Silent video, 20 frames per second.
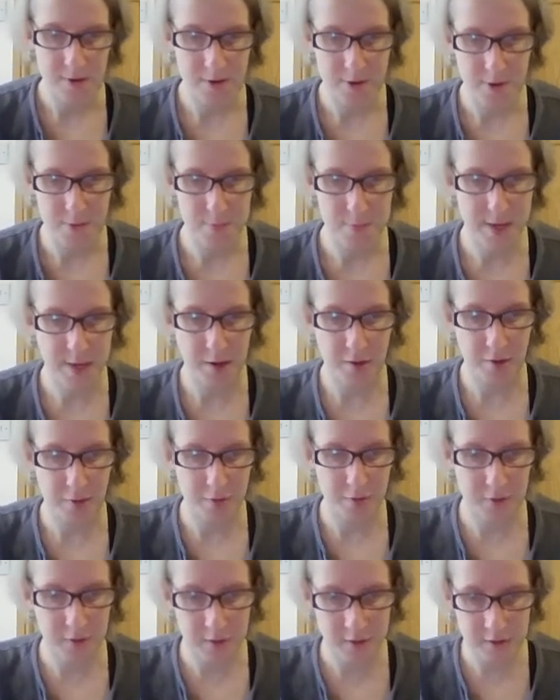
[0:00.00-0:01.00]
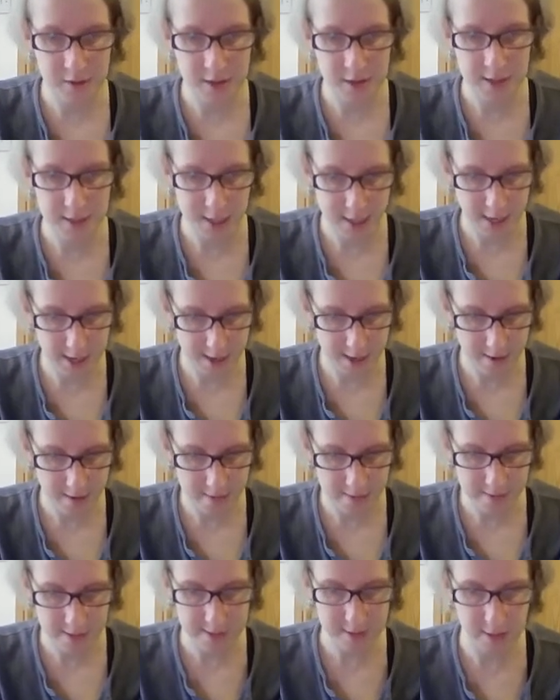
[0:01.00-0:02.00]
my claws nicely
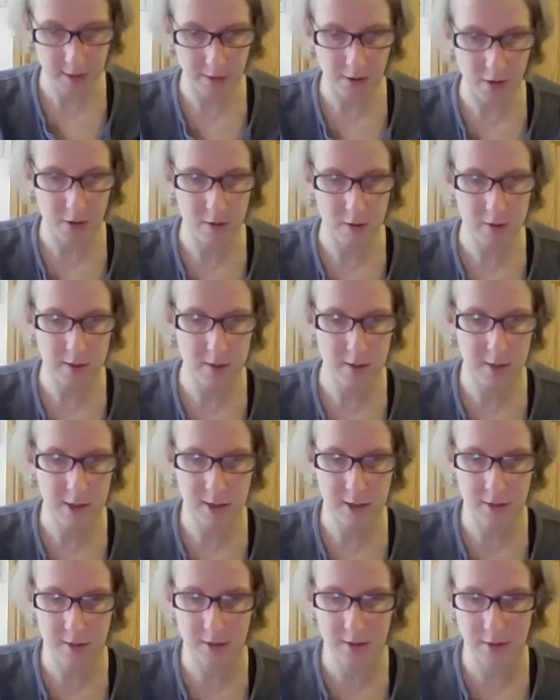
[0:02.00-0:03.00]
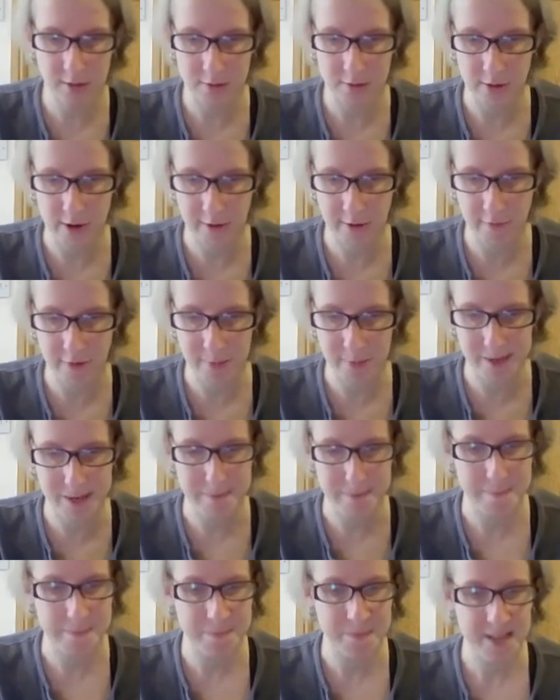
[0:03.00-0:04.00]
glossed. They just need to dry for a bit.
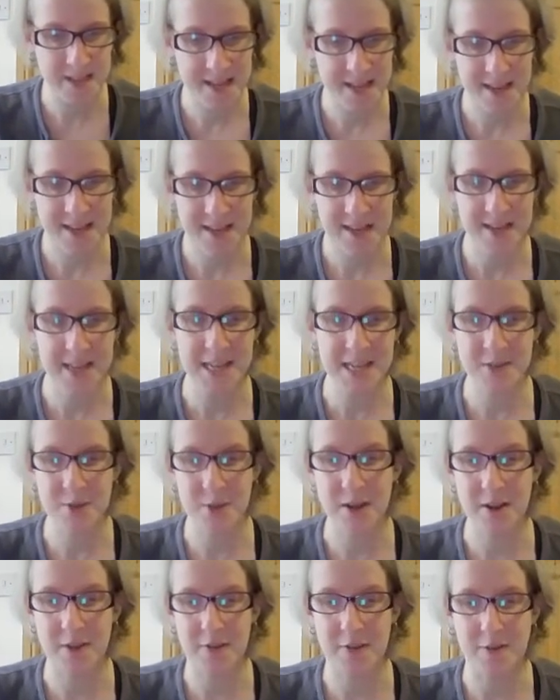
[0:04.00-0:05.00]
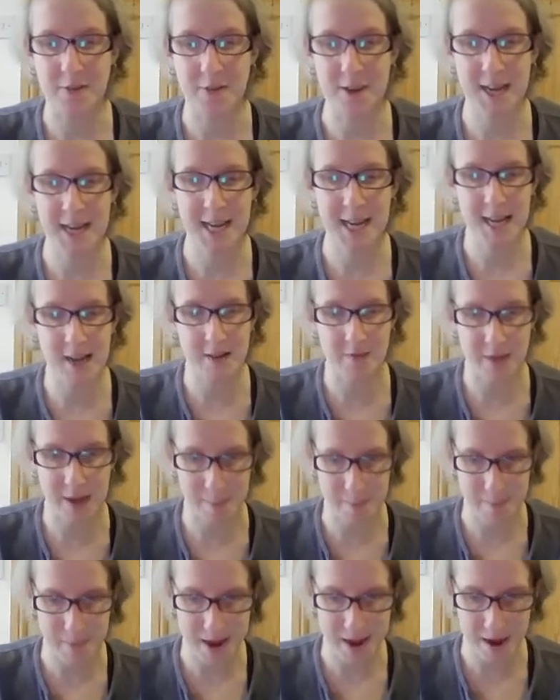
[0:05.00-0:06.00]
He's drying off really lovely and
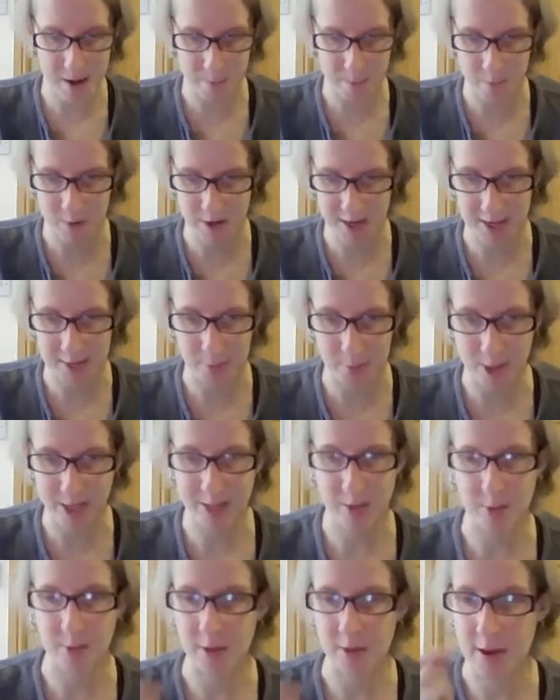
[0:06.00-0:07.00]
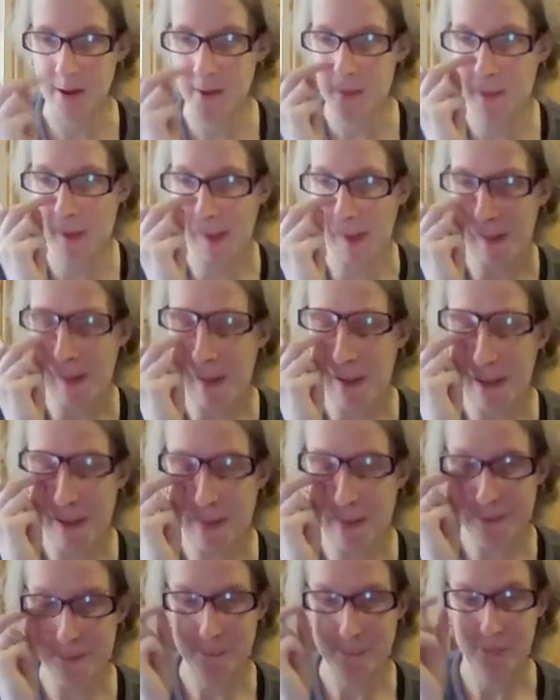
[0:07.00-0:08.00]
matte. I'm really pleased with that.
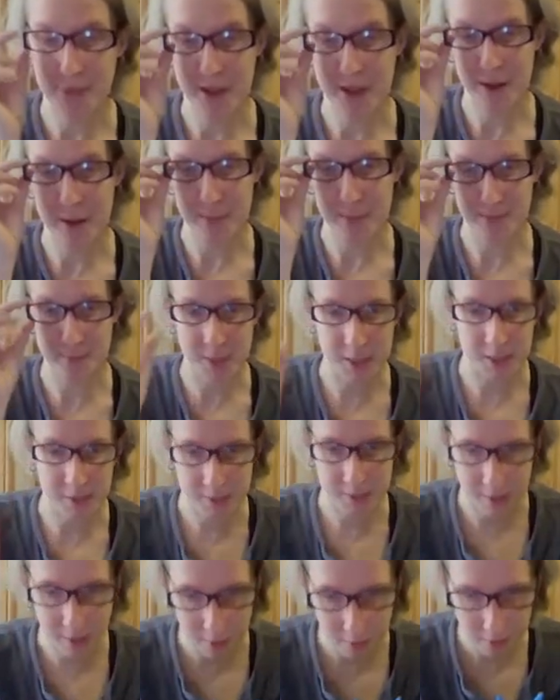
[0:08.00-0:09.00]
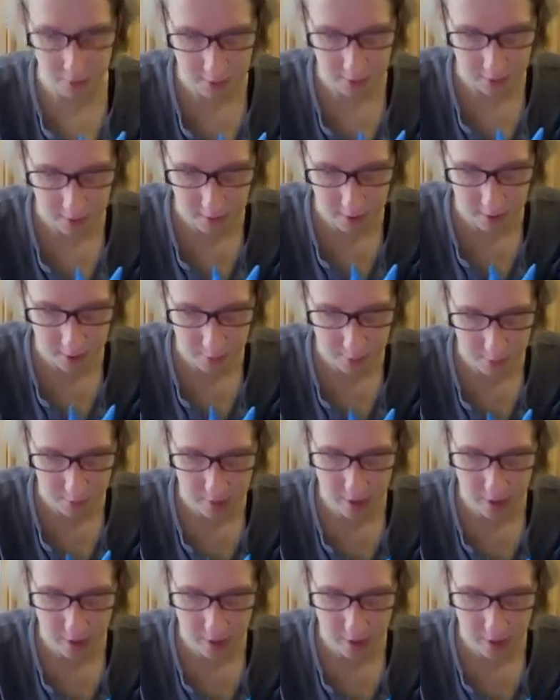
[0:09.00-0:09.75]
And so I think we'll go